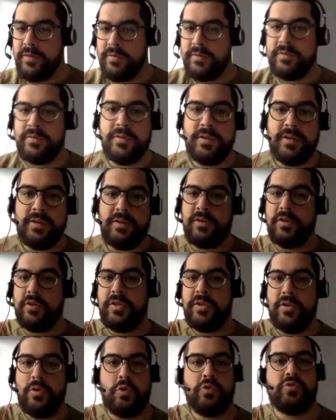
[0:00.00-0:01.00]
you go to the
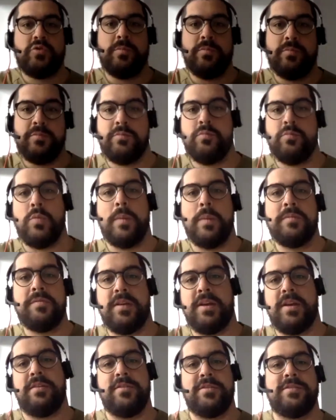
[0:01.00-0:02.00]
Nordstrom
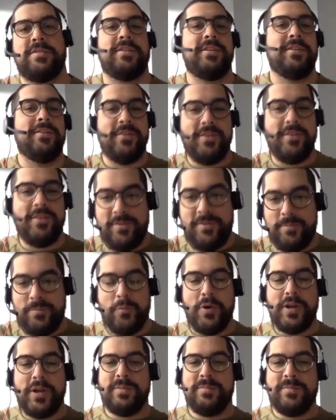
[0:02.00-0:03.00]
website, or it'll
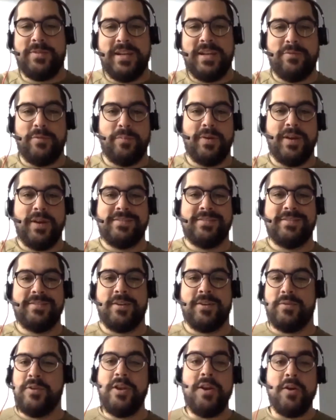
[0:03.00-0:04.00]
point them to different places, and
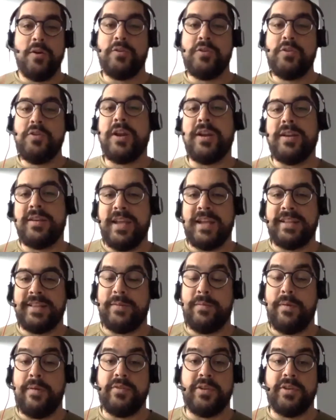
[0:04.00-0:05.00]
you go, no, you got to take
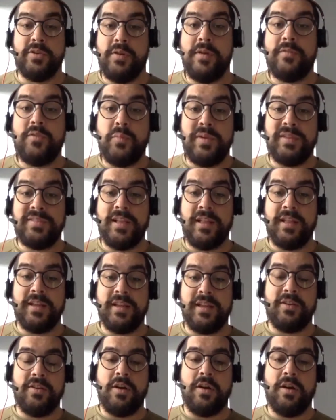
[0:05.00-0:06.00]
that revenue. You have to be
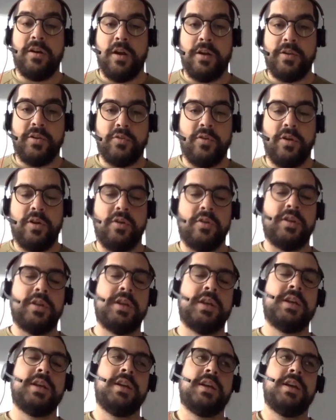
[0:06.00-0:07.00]
selling on your own.
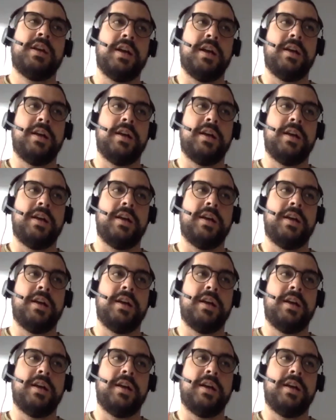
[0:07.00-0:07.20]
Yeah.